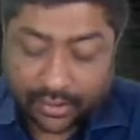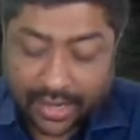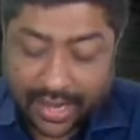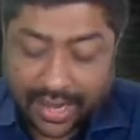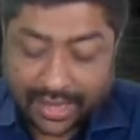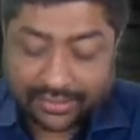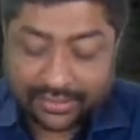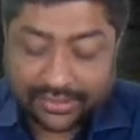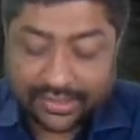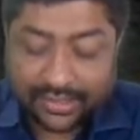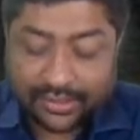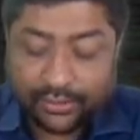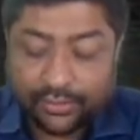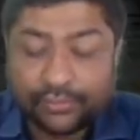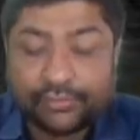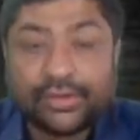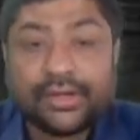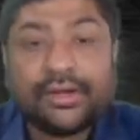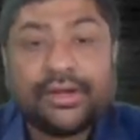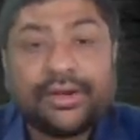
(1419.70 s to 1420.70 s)
and then you
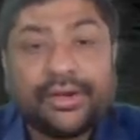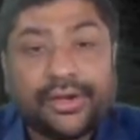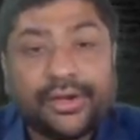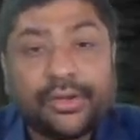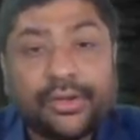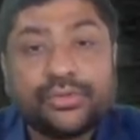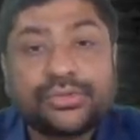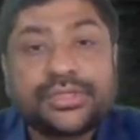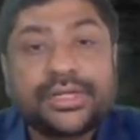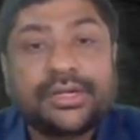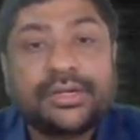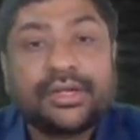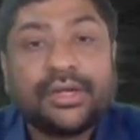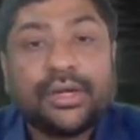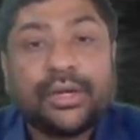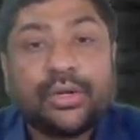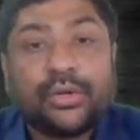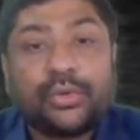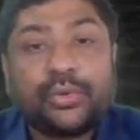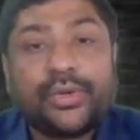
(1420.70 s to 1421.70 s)
will reduce it
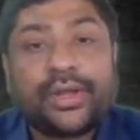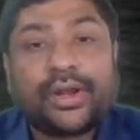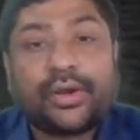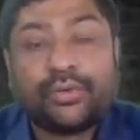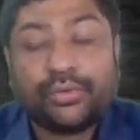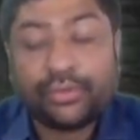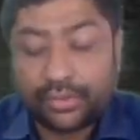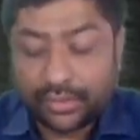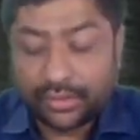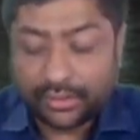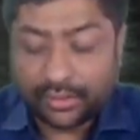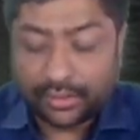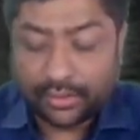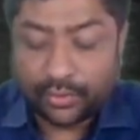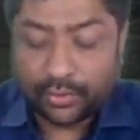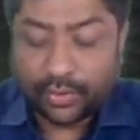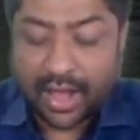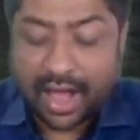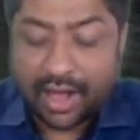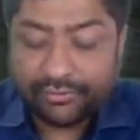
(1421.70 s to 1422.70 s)
to around
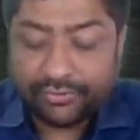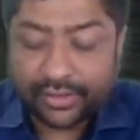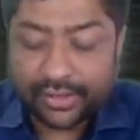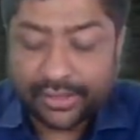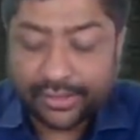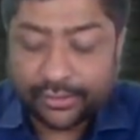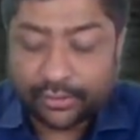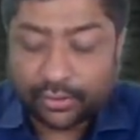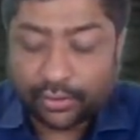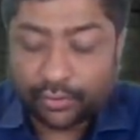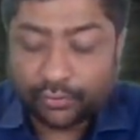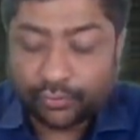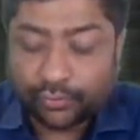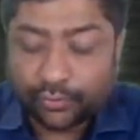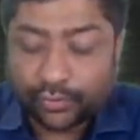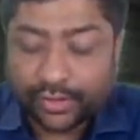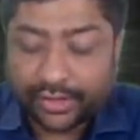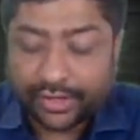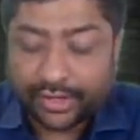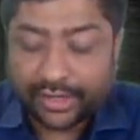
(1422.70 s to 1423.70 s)
half a liter or
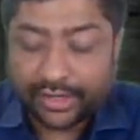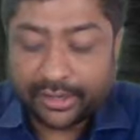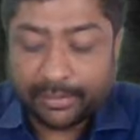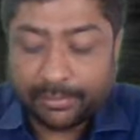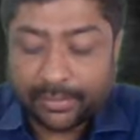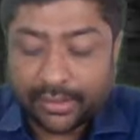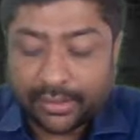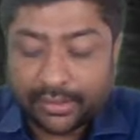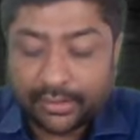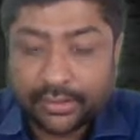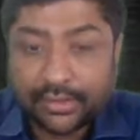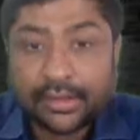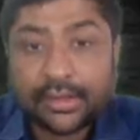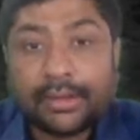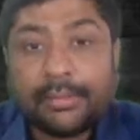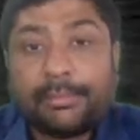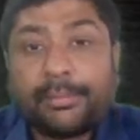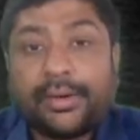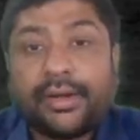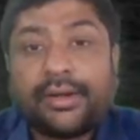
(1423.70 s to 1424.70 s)
400 ml
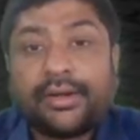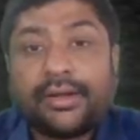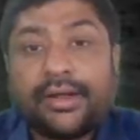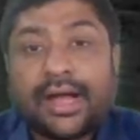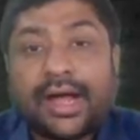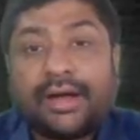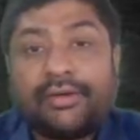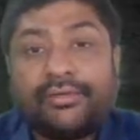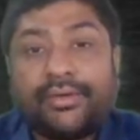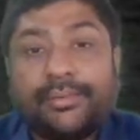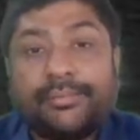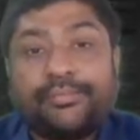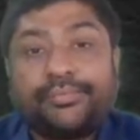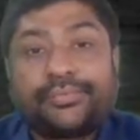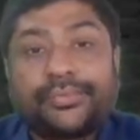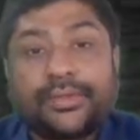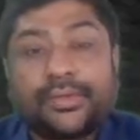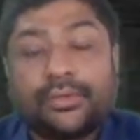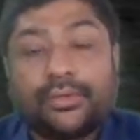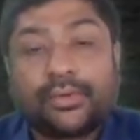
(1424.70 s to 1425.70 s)
per hour.
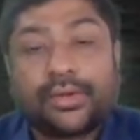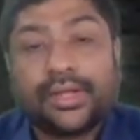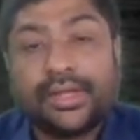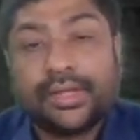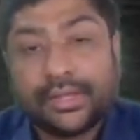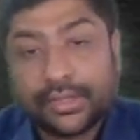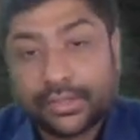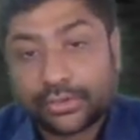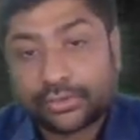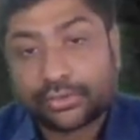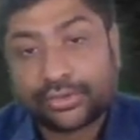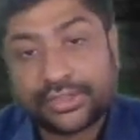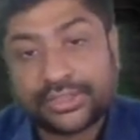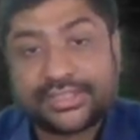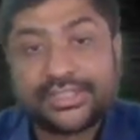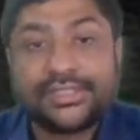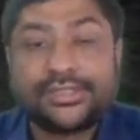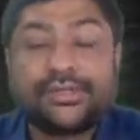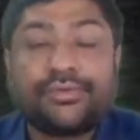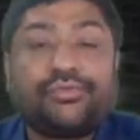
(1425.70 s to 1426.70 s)
Okay. So
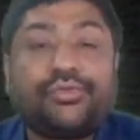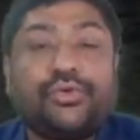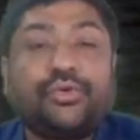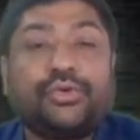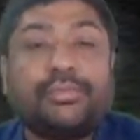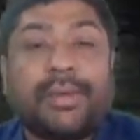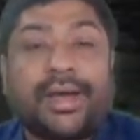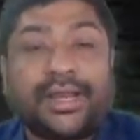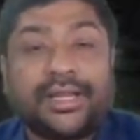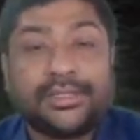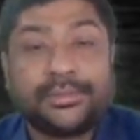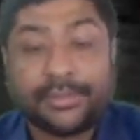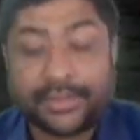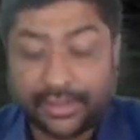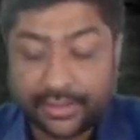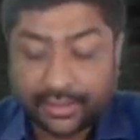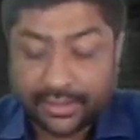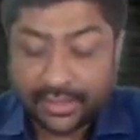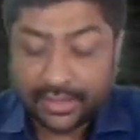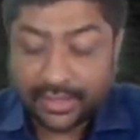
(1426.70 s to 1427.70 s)
this is the fluid management.
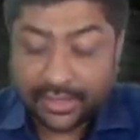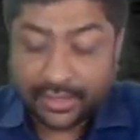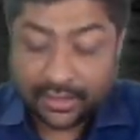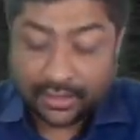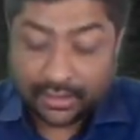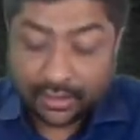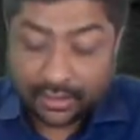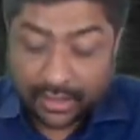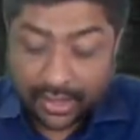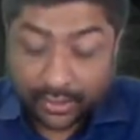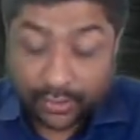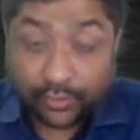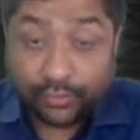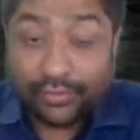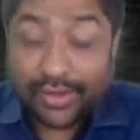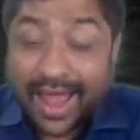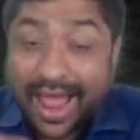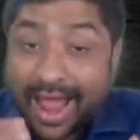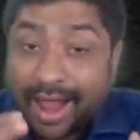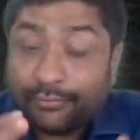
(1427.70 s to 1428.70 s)
You
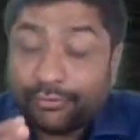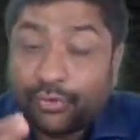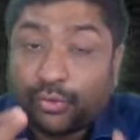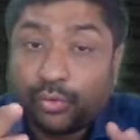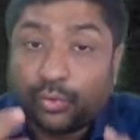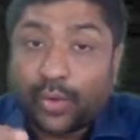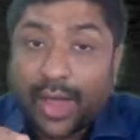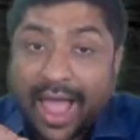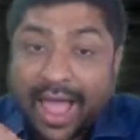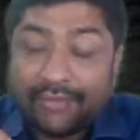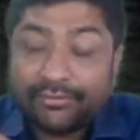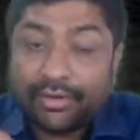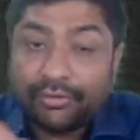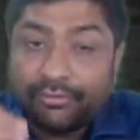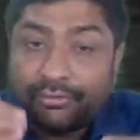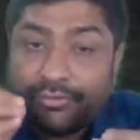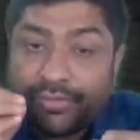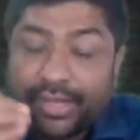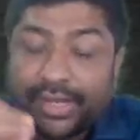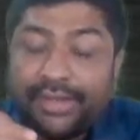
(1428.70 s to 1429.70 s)
will have to have a
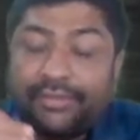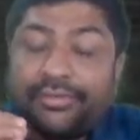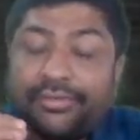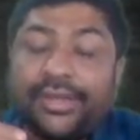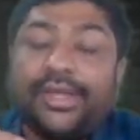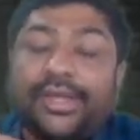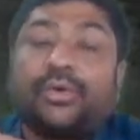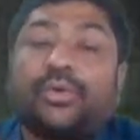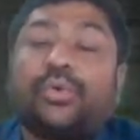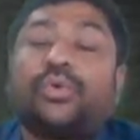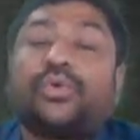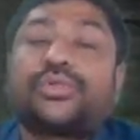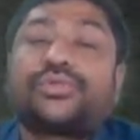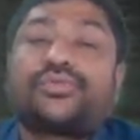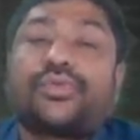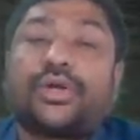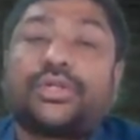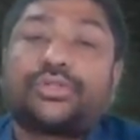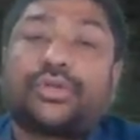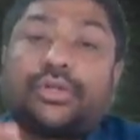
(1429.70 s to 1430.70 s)
very very close
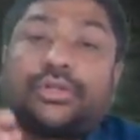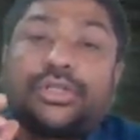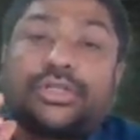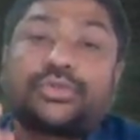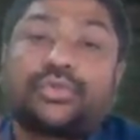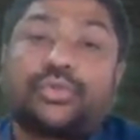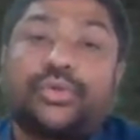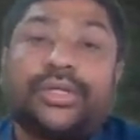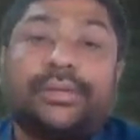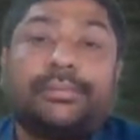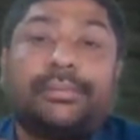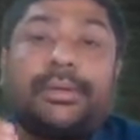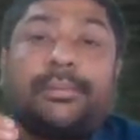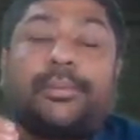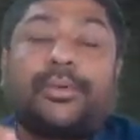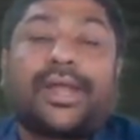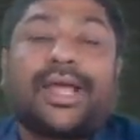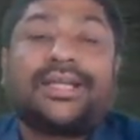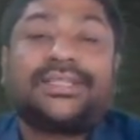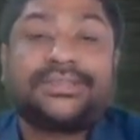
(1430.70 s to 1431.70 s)
watch on the sodium and
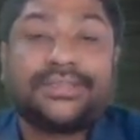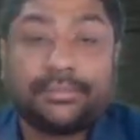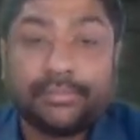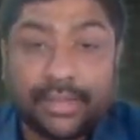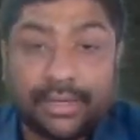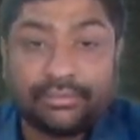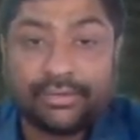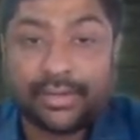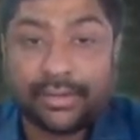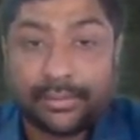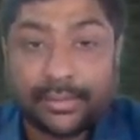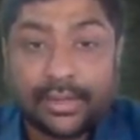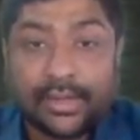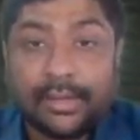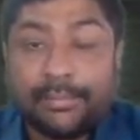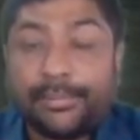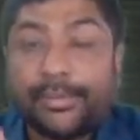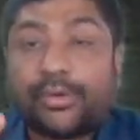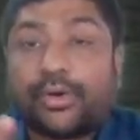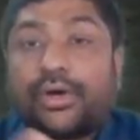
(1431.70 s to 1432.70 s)
potassium level
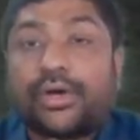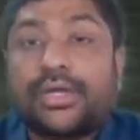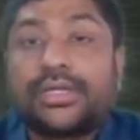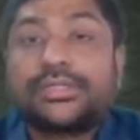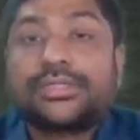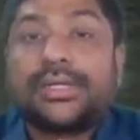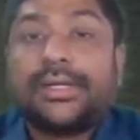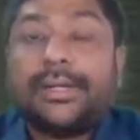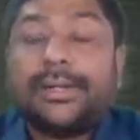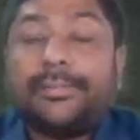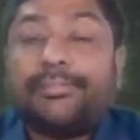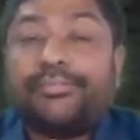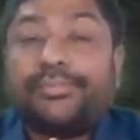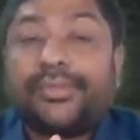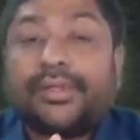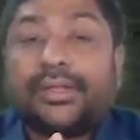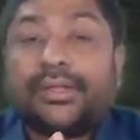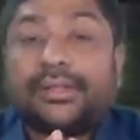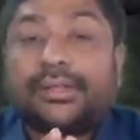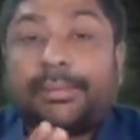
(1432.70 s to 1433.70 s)
because
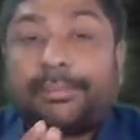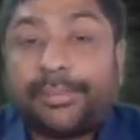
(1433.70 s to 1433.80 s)
the